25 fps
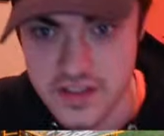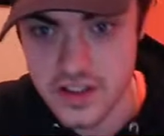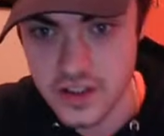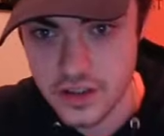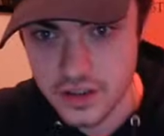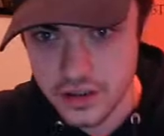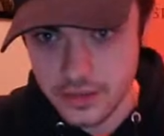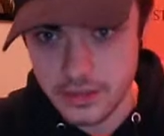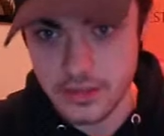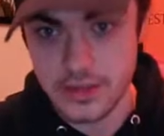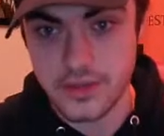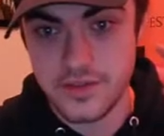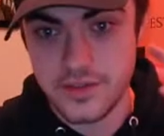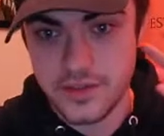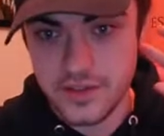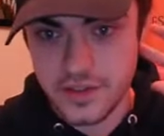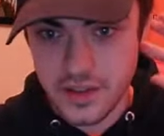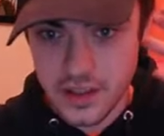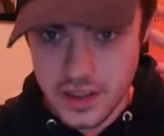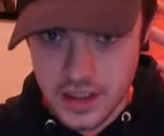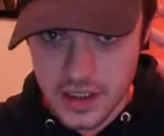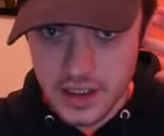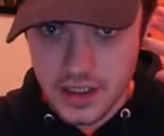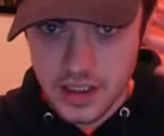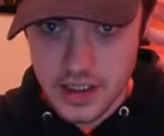Tottenham have,
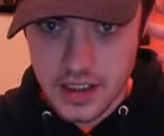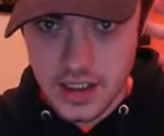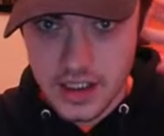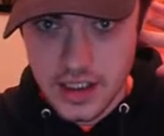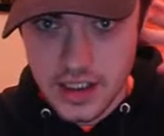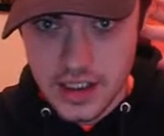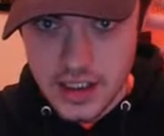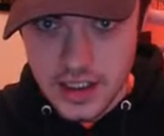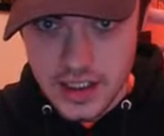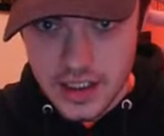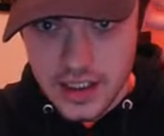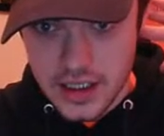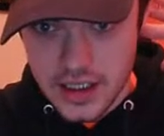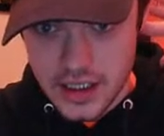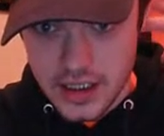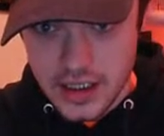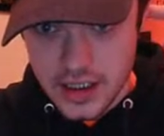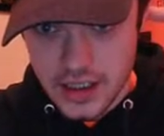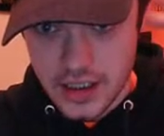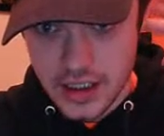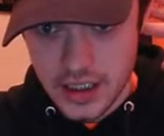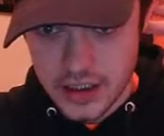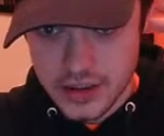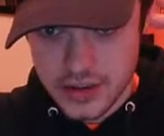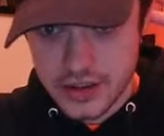
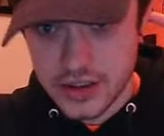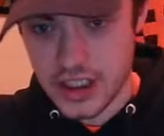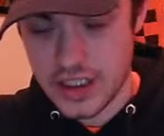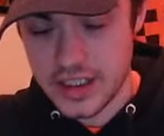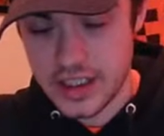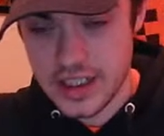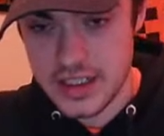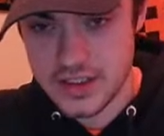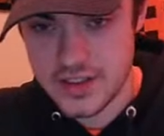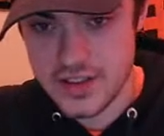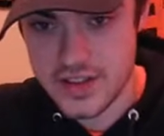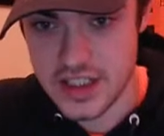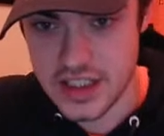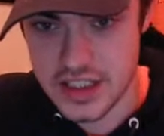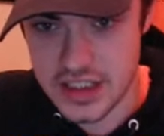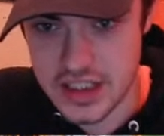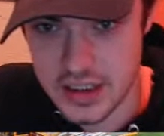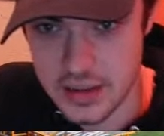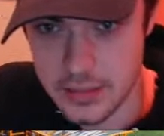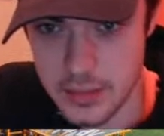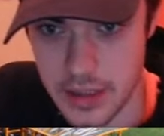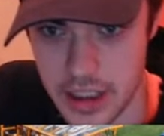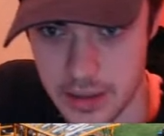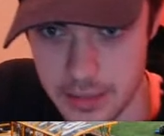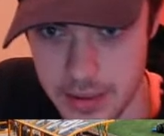done that
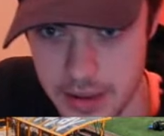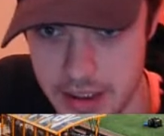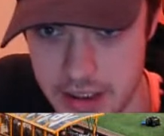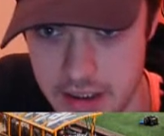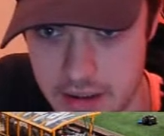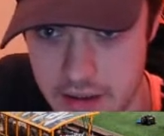stadium up.